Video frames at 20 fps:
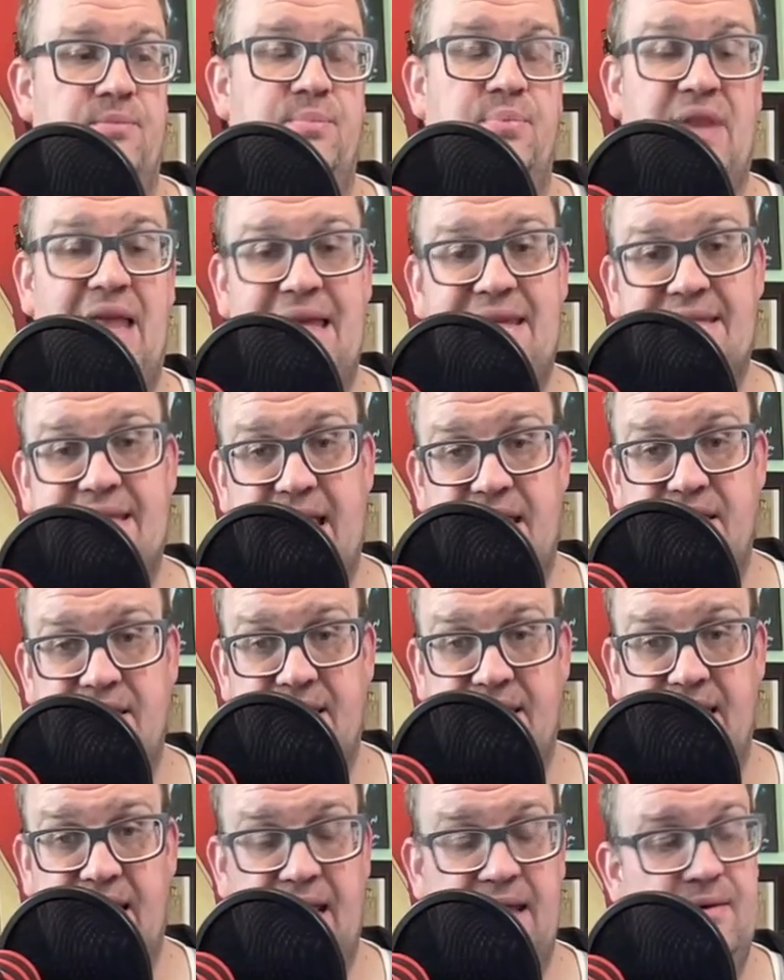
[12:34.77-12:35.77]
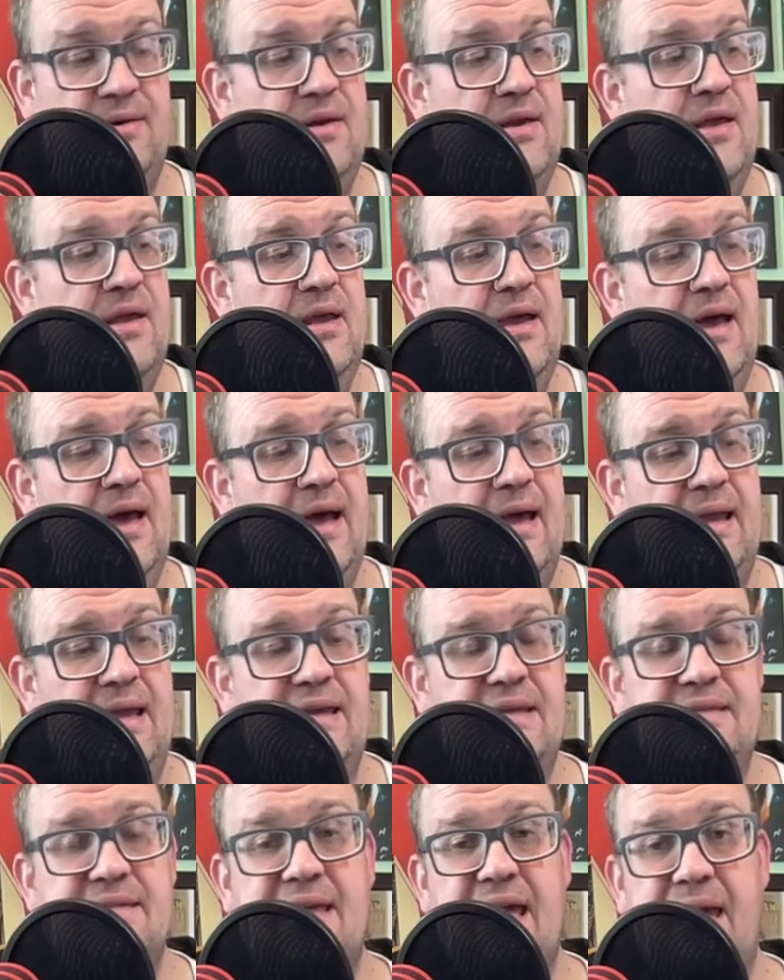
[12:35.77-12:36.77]
PlayStation did.
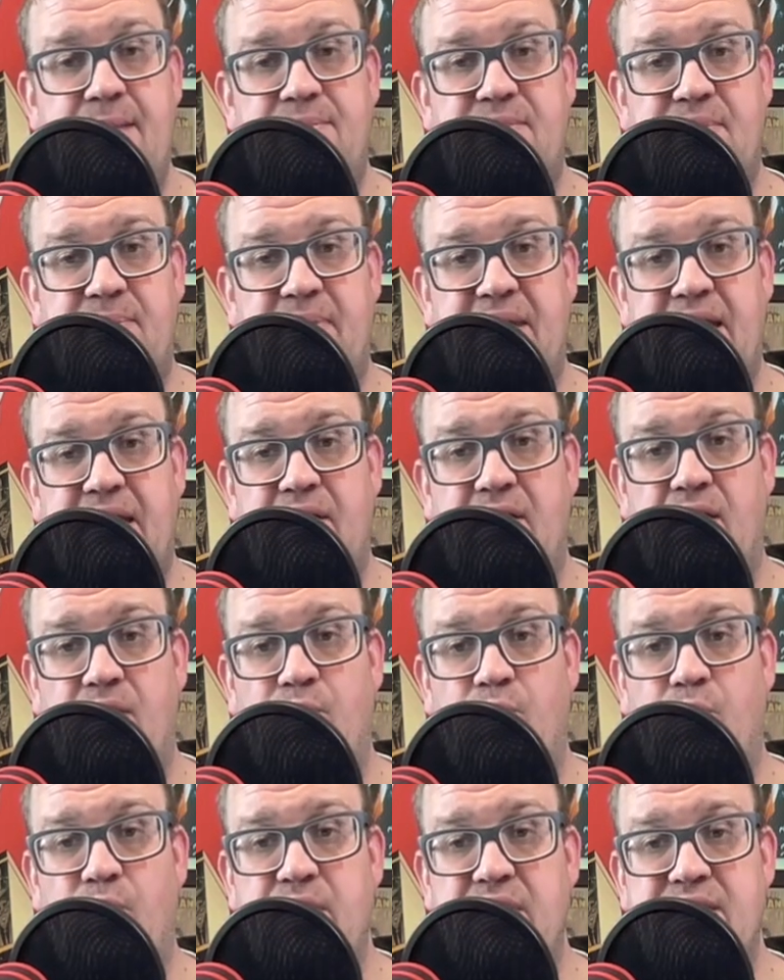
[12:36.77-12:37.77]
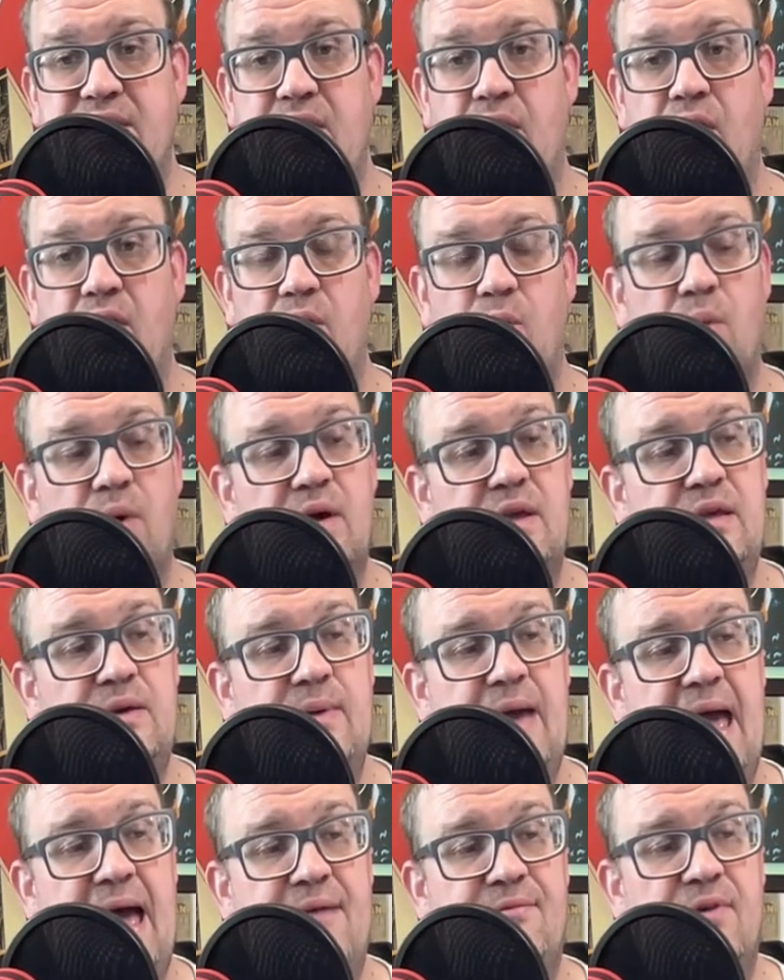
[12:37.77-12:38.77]
Each game, depending on which artwork you
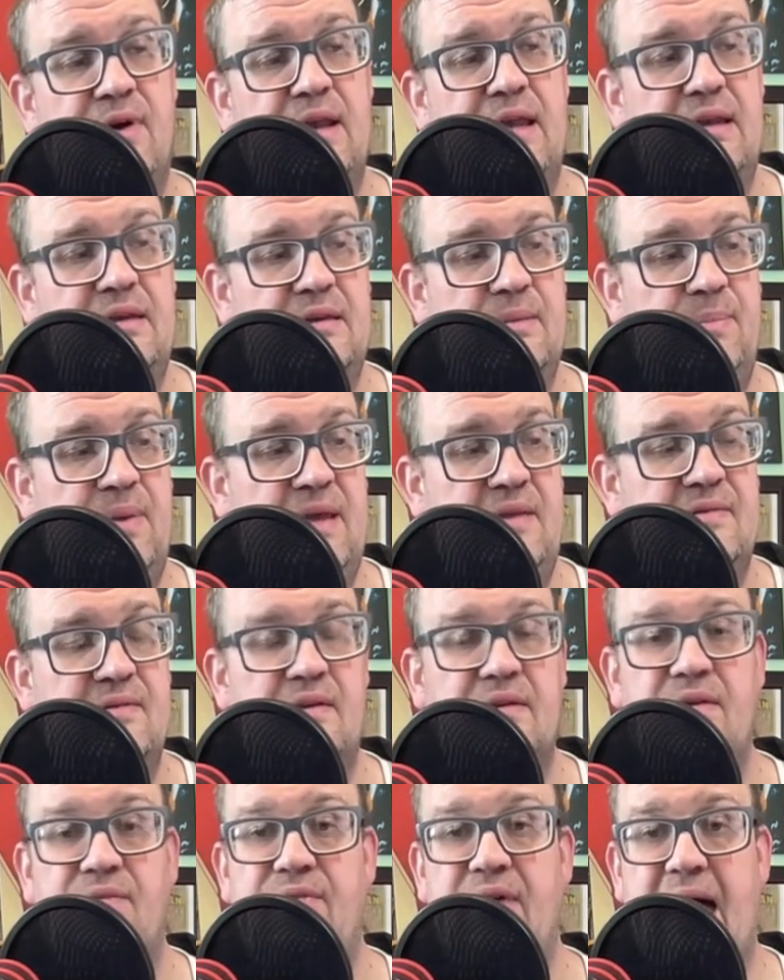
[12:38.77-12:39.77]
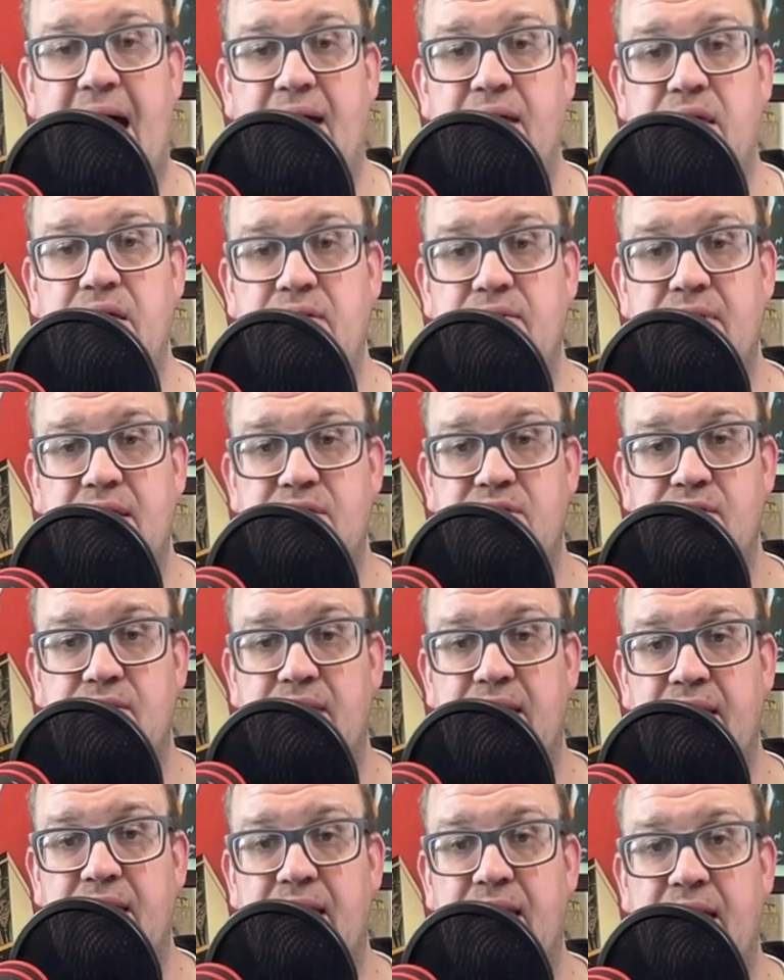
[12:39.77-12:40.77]
have on it, depends on the value that you
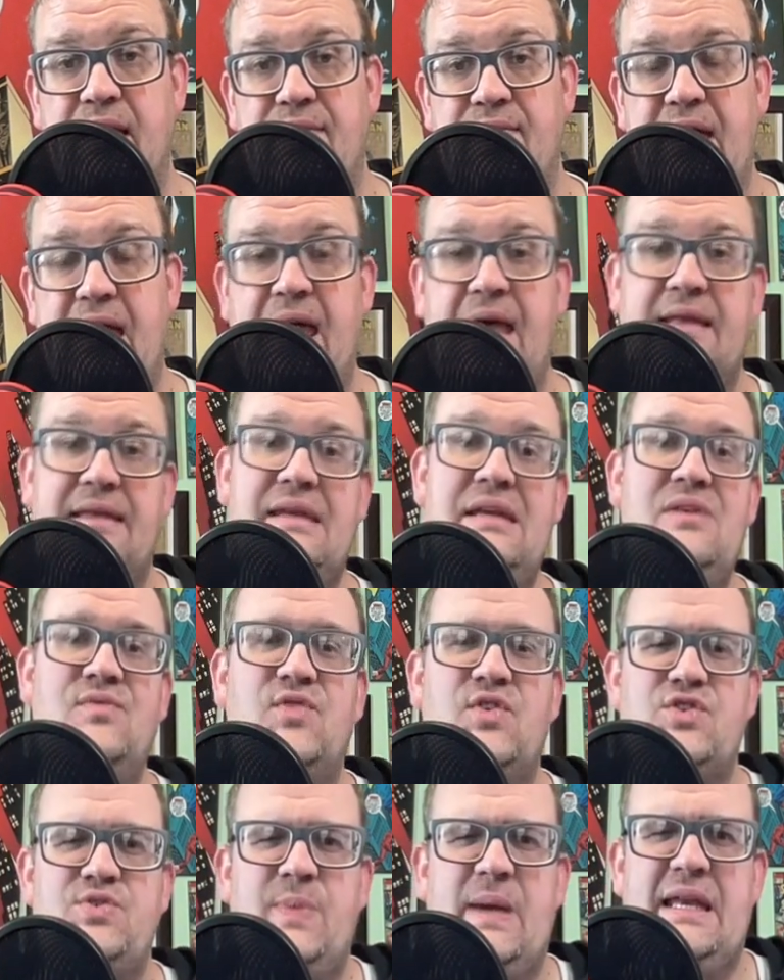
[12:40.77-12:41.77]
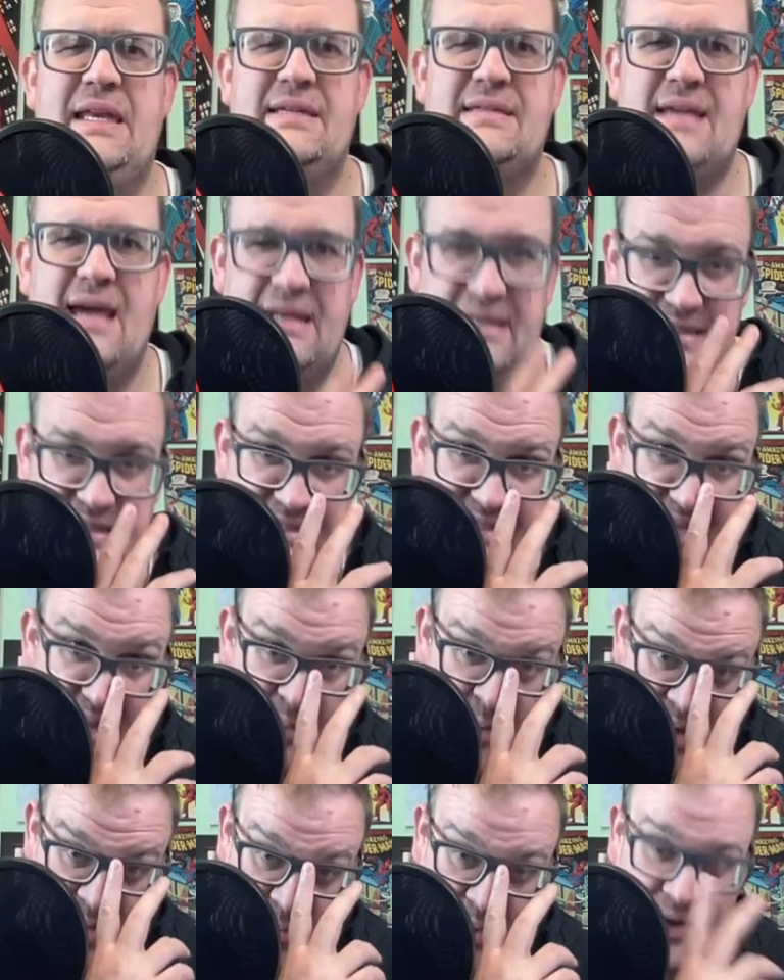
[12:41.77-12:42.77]
can get of it. And Need for Speed is kind of the same
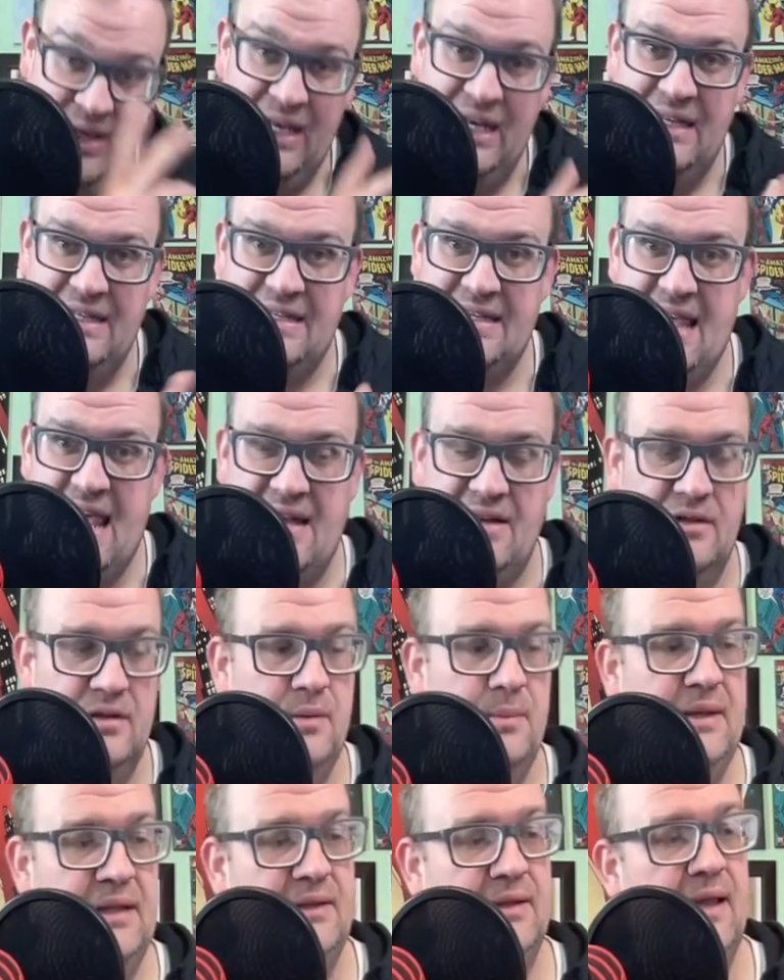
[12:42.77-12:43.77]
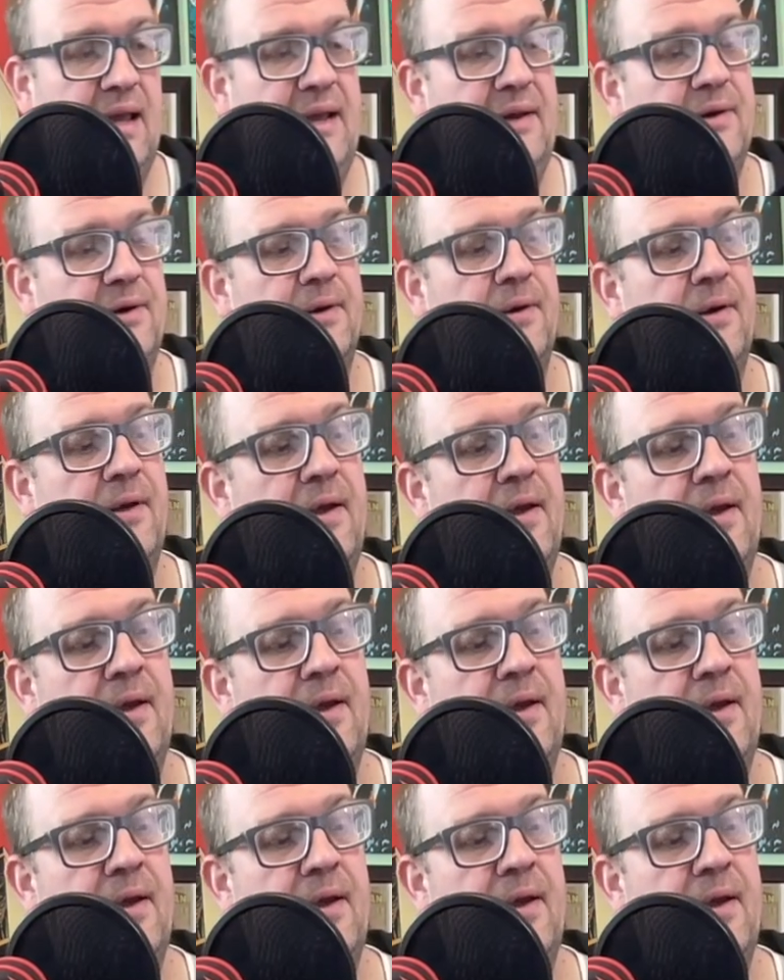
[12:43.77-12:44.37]
way. We'll get into that a little bit later.